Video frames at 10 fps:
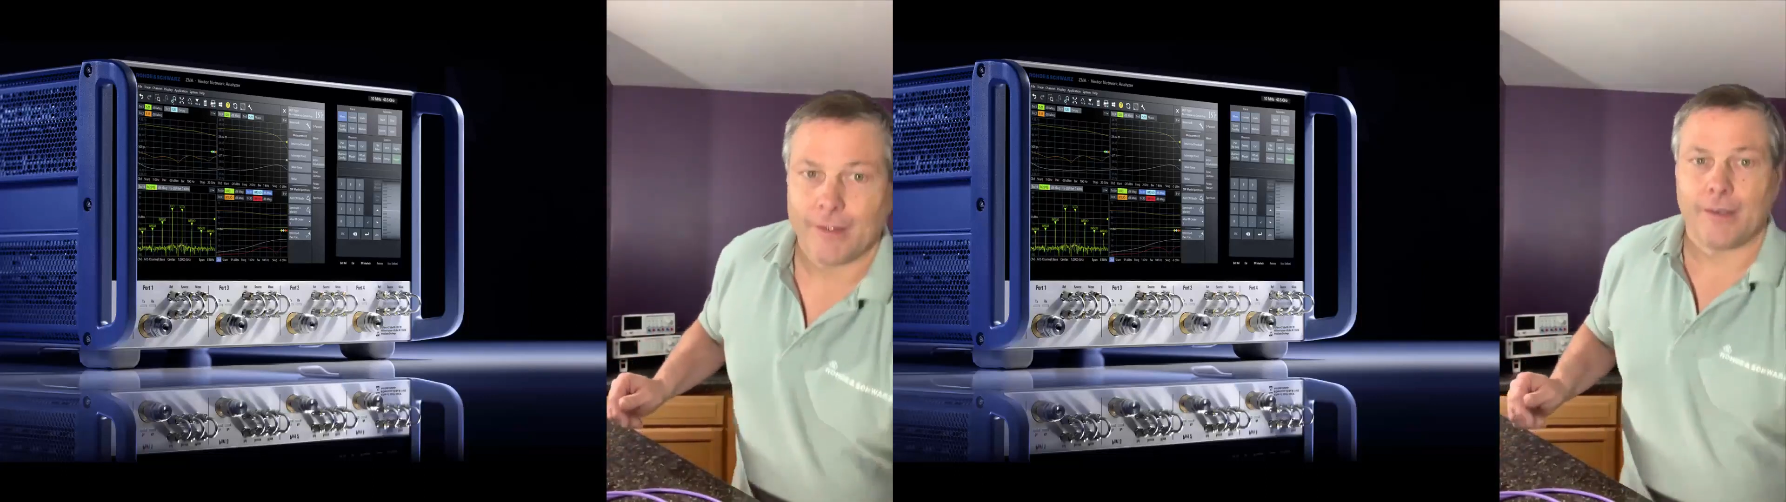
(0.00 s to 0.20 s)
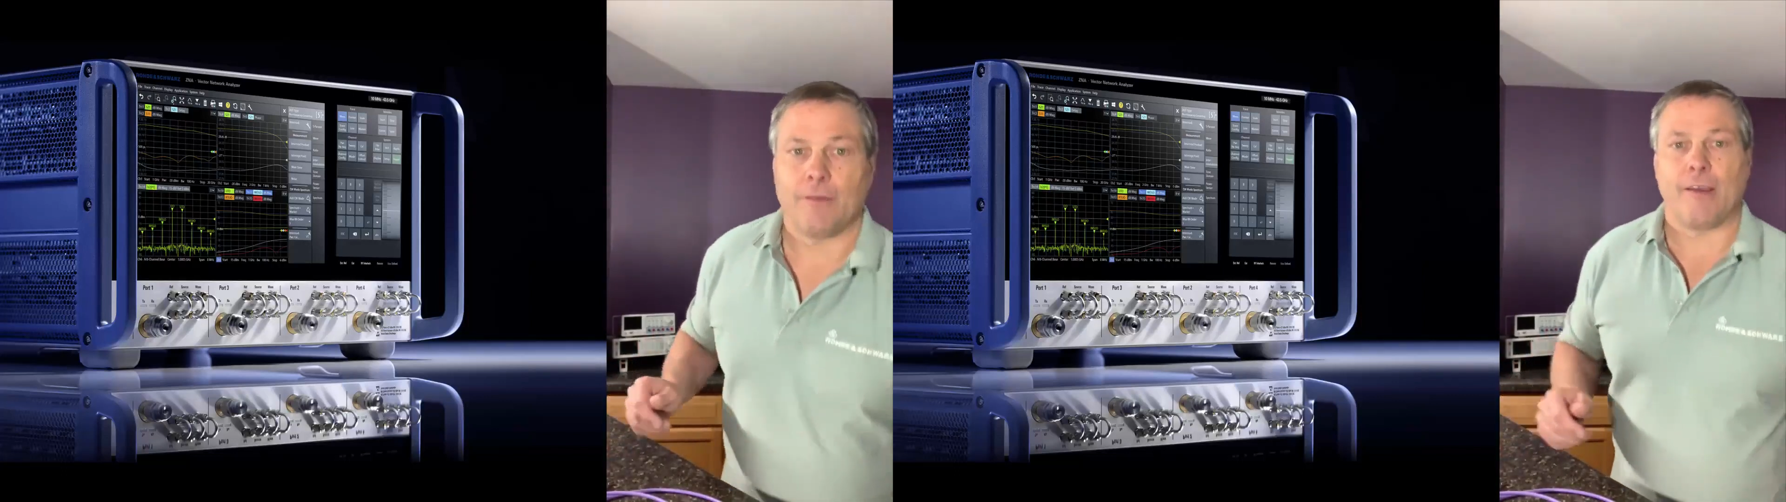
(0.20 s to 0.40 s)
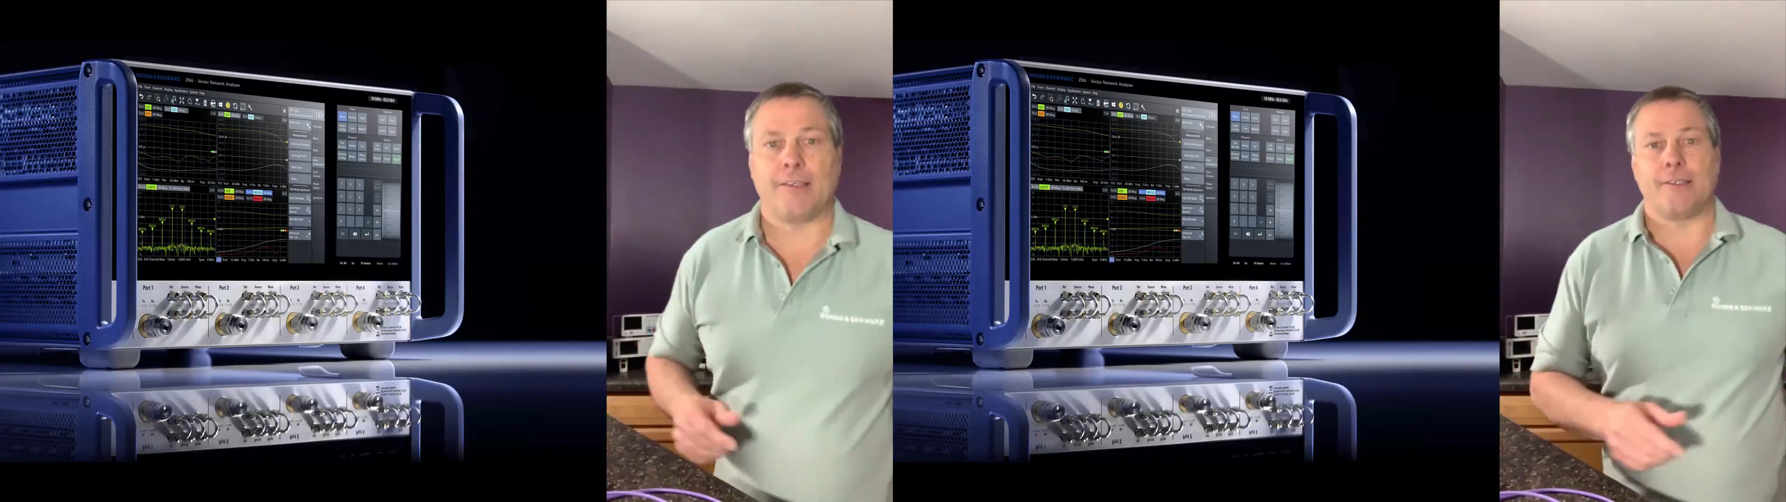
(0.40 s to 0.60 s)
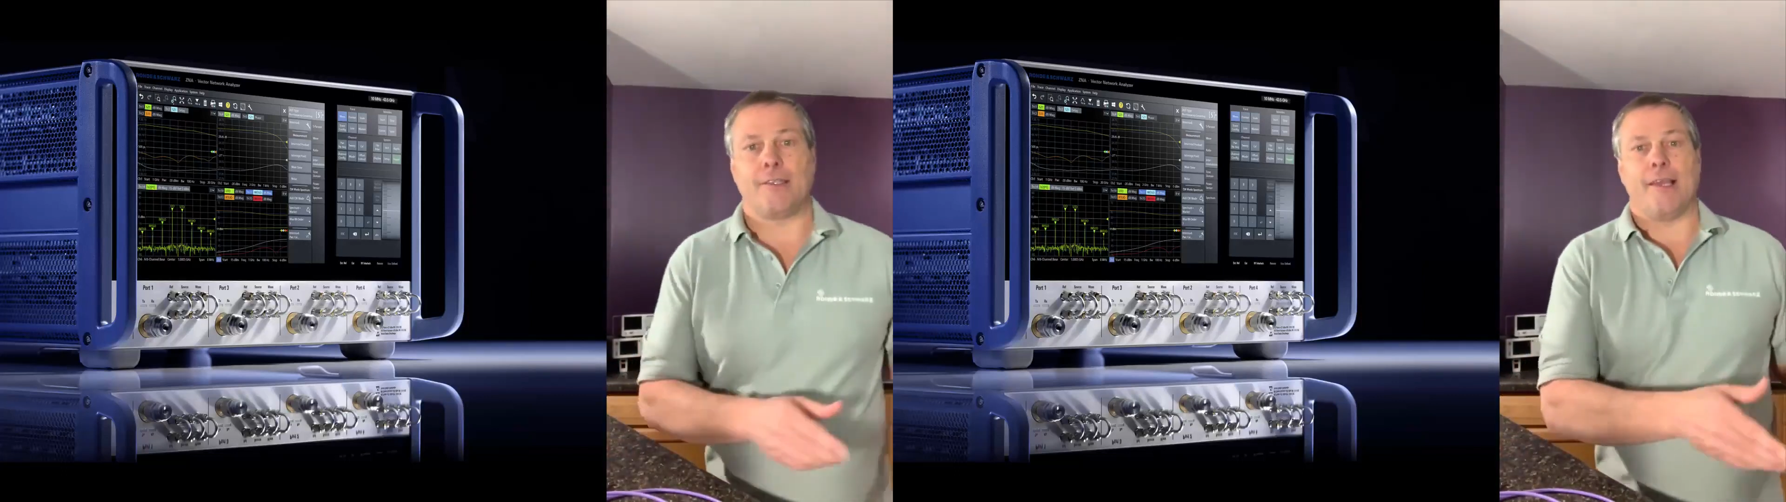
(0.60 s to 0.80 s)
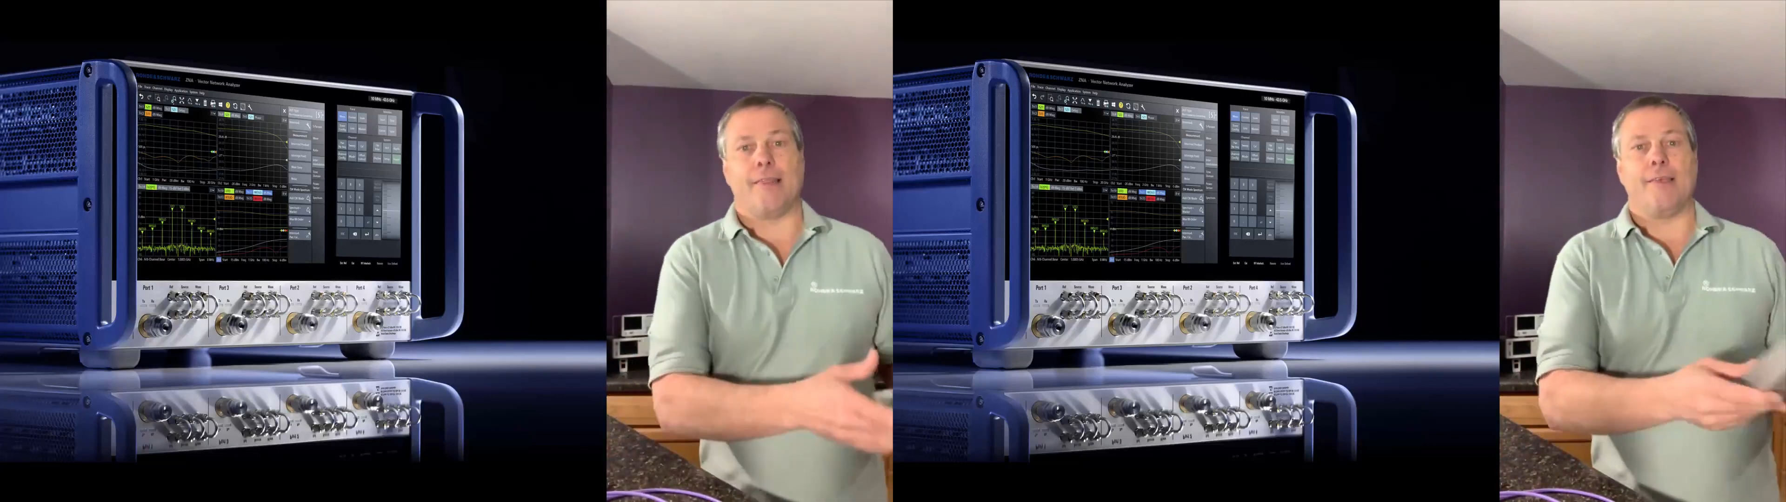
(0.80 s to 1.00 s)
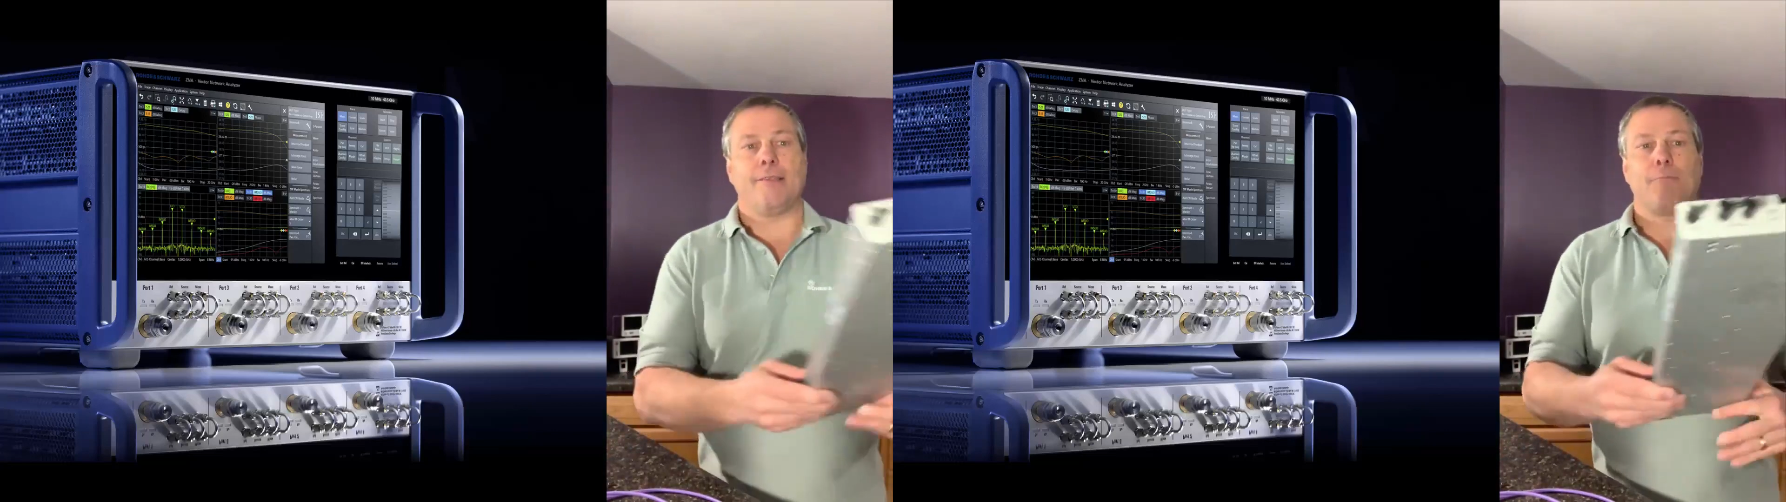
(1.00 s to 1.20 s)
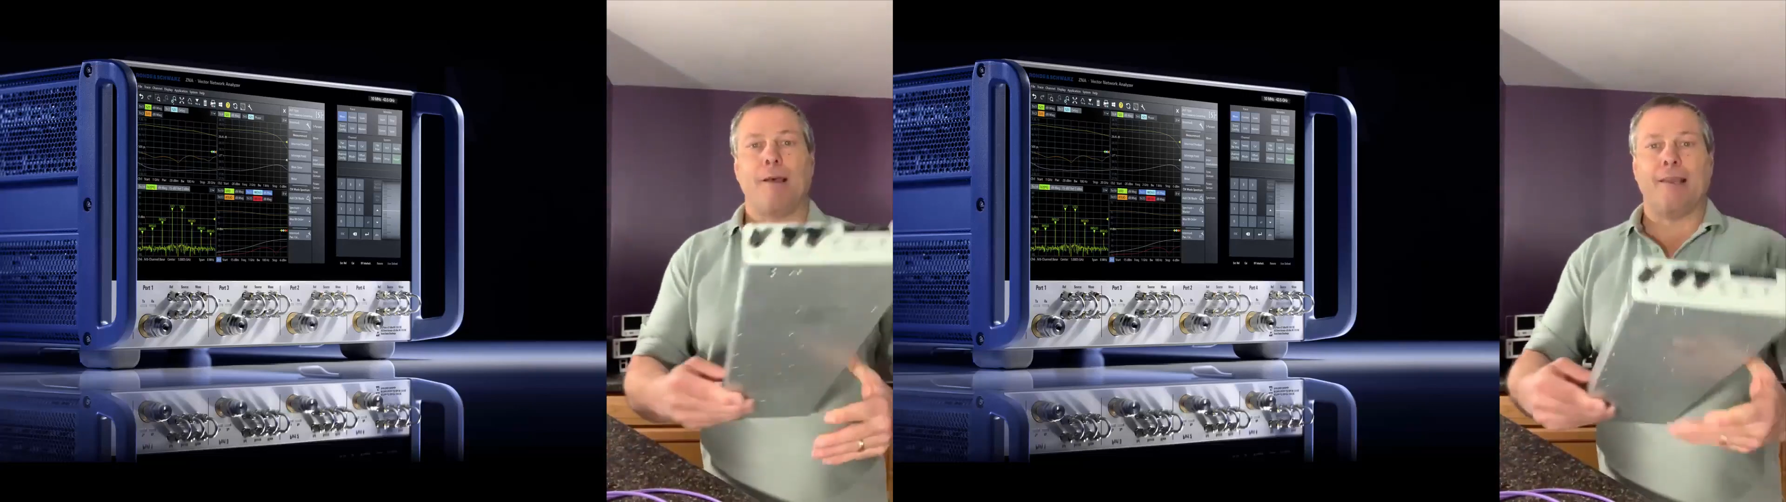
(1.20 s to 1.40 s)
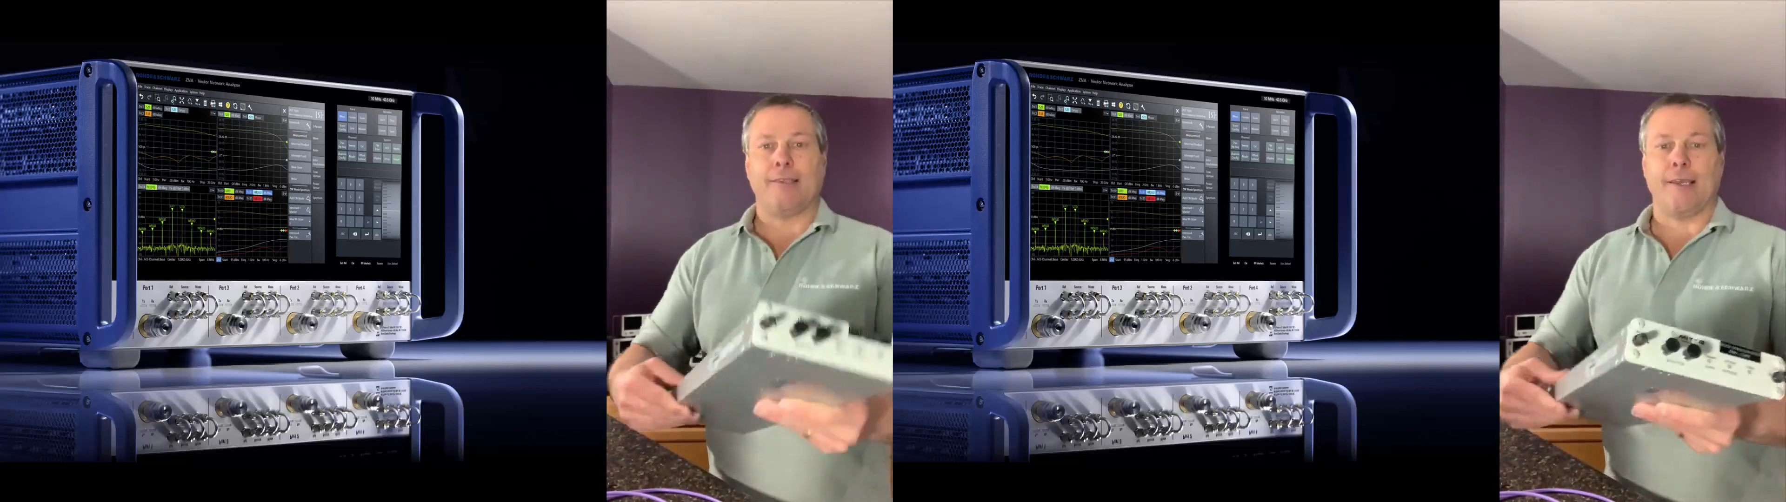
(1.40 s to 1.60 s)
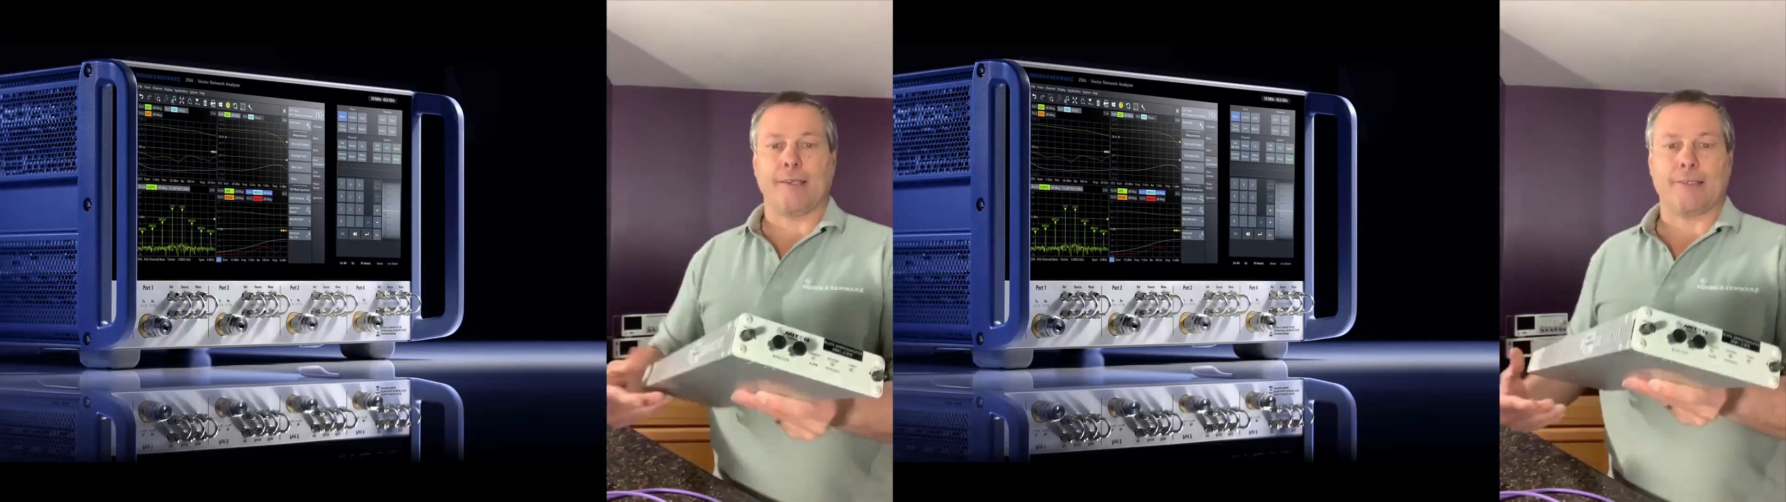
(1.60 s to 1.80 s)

devices like this Mytek